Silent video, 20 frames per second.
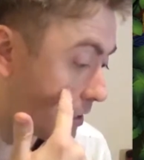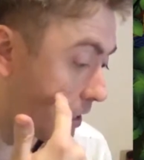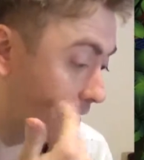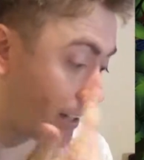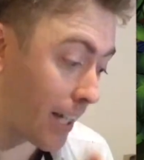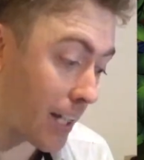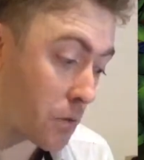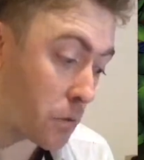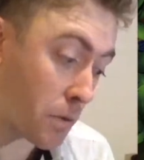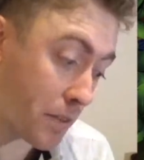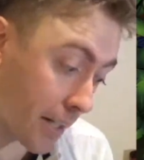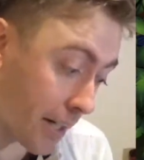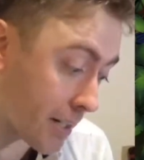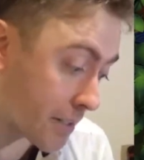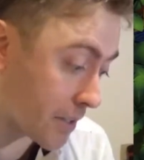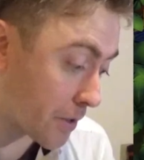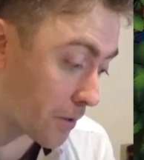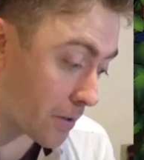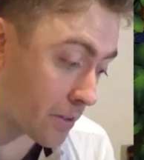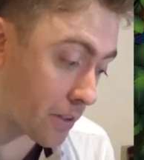And that's what they're
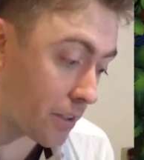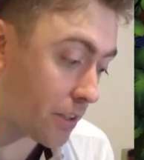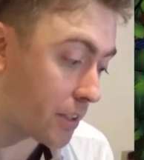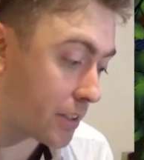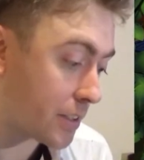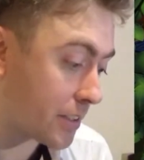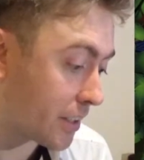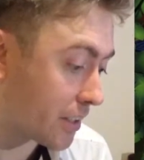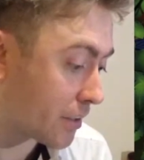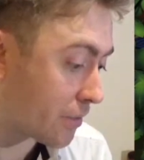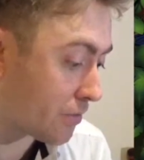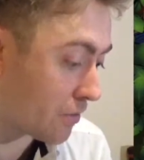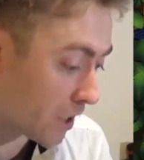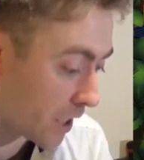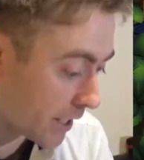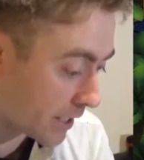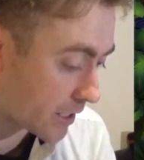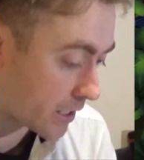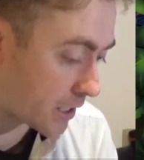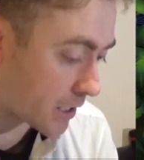doing to us. They're
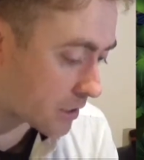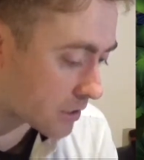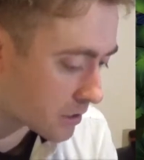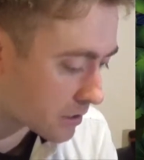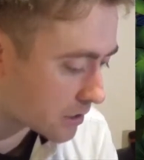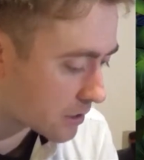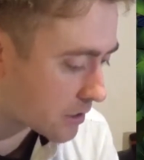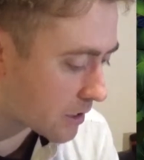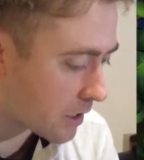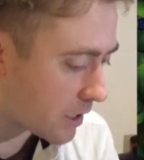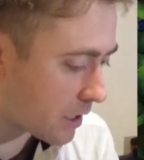dividing us.